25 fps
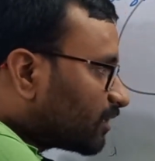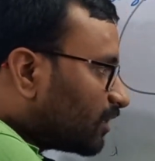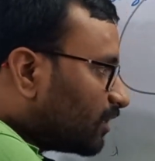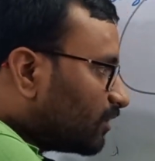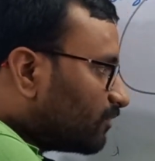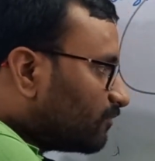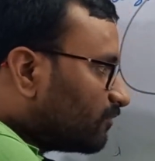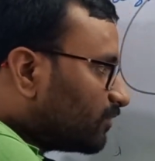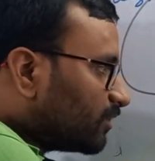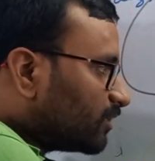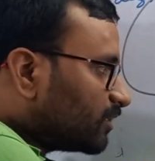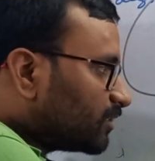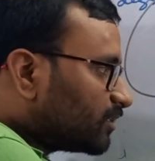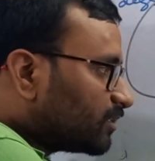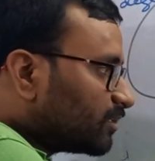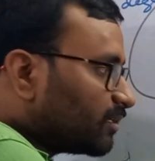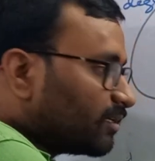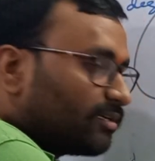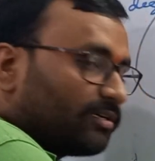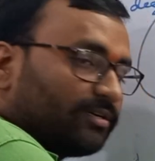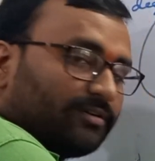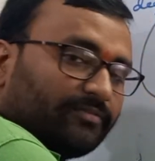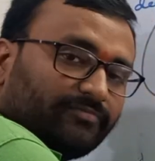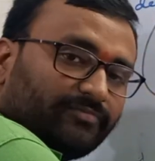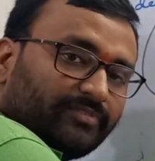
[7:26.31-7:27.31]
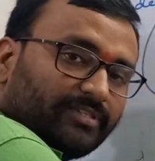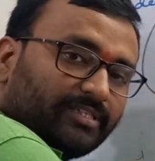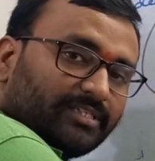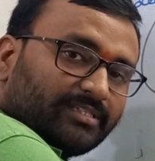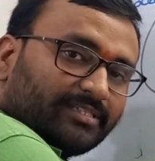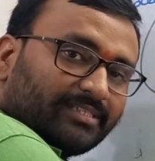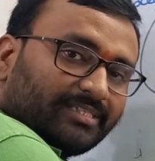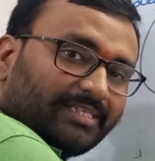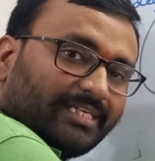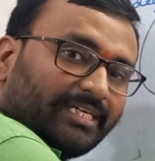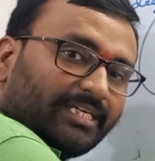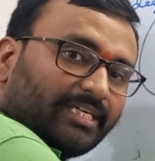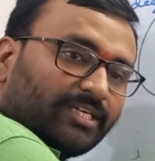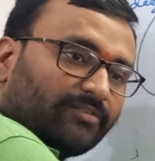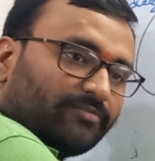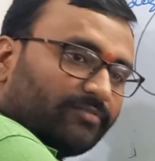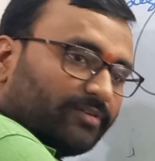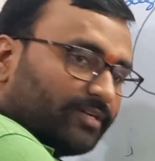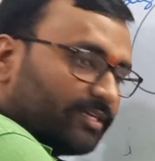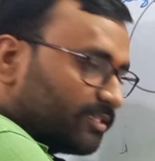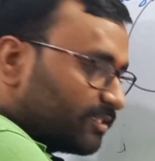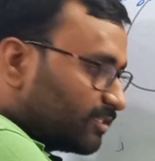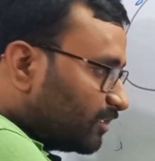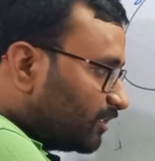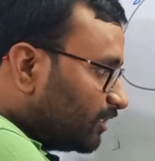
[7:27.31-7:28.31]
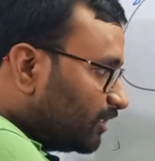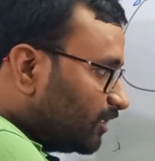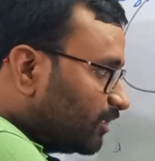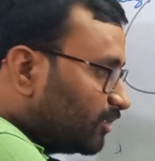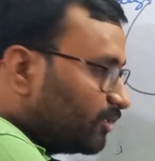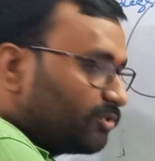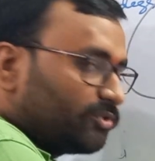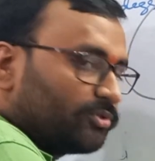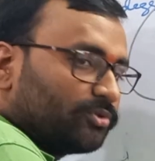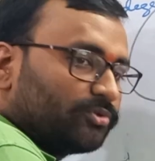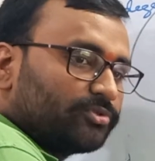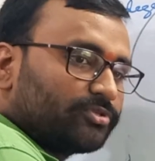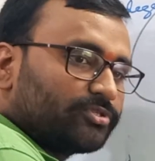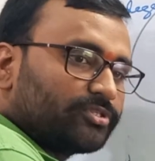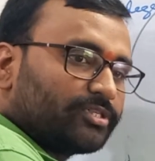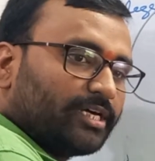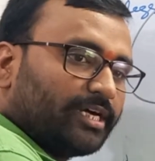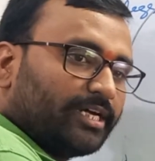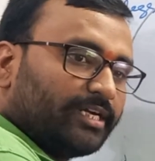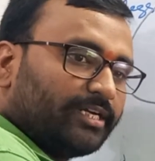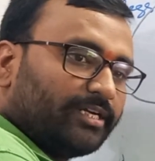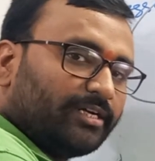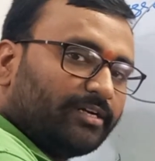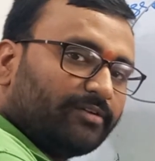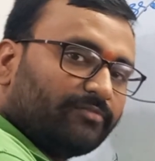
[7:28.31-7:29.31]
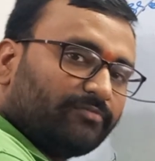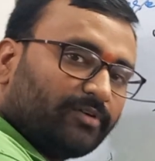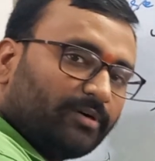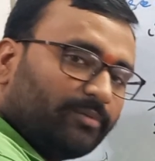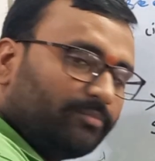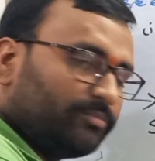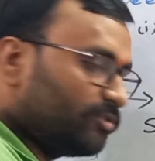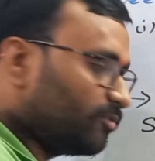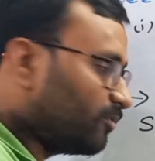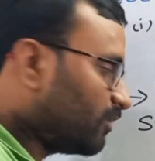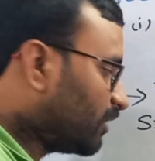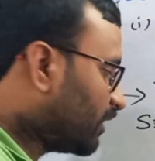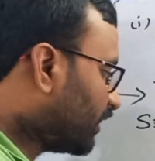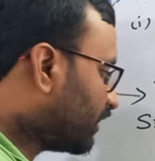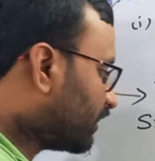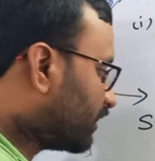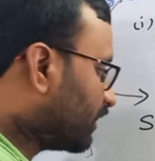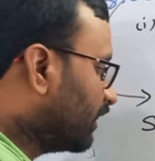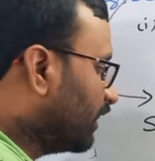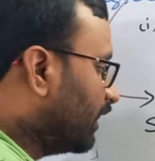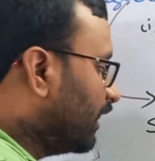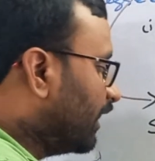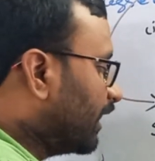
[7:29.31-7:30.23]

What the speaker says: conversion of this equation into standard form, you will get